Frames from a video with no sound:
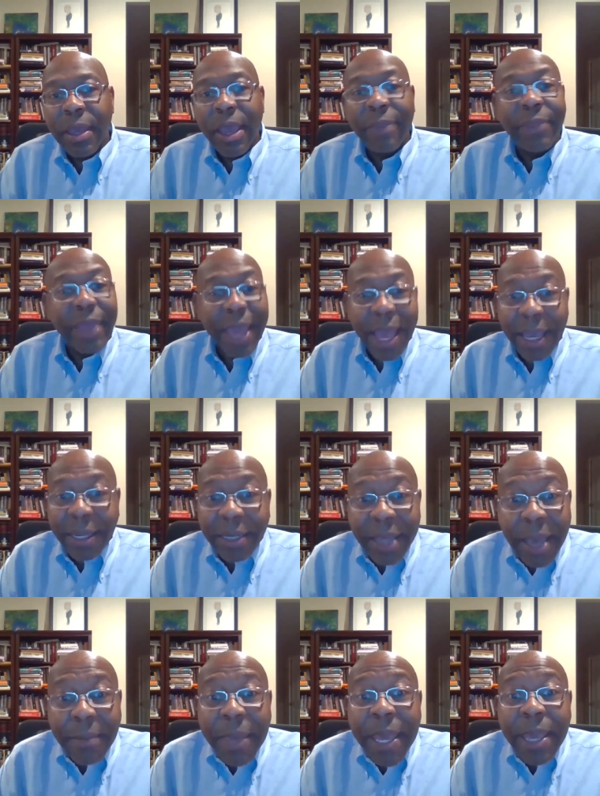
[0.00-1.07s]
And the
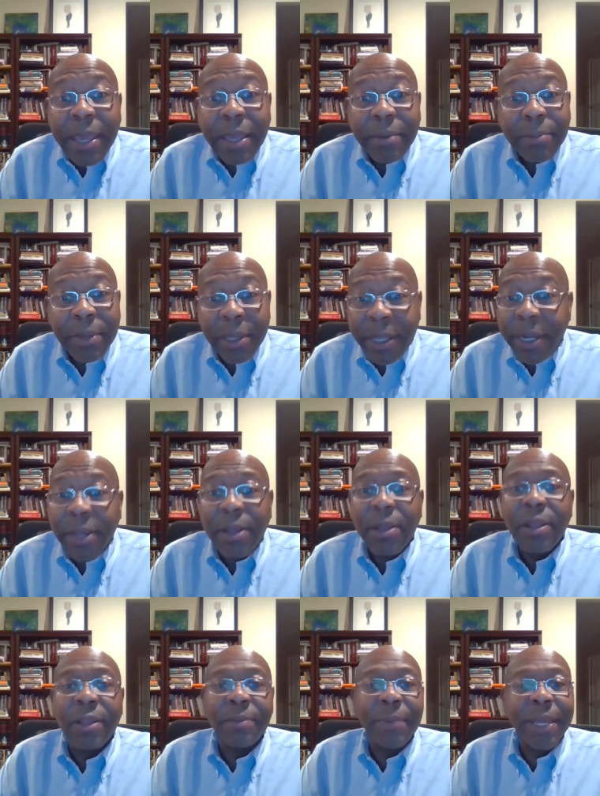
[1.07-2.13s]
academic and
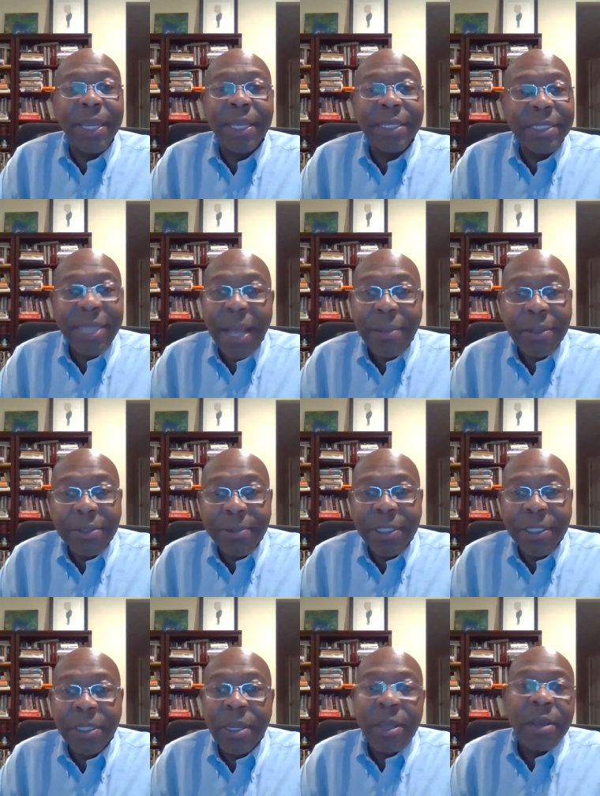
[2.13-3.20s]
political and media
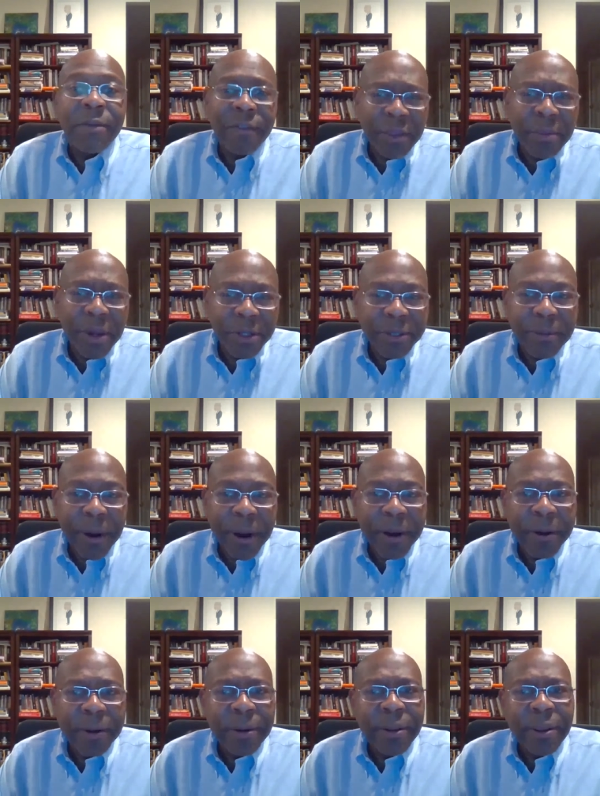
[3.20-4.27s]
establishments, for the most
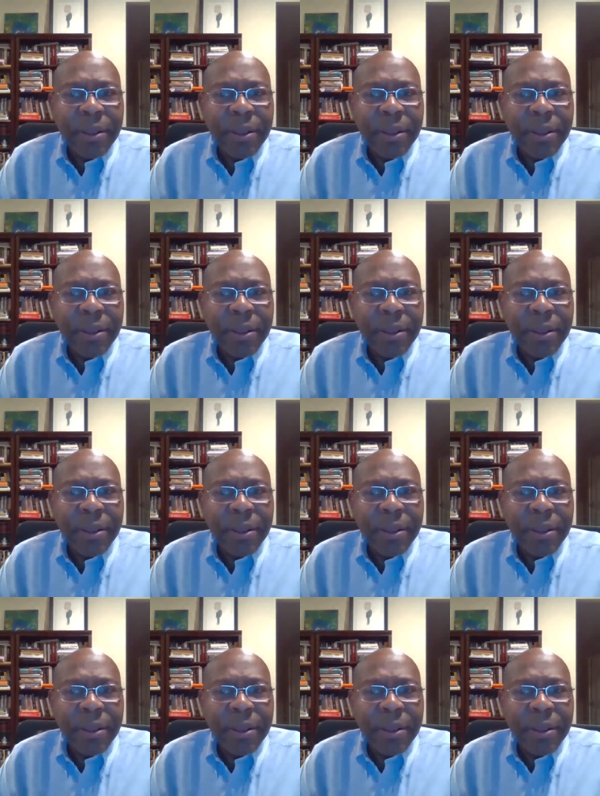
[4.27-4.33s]
part,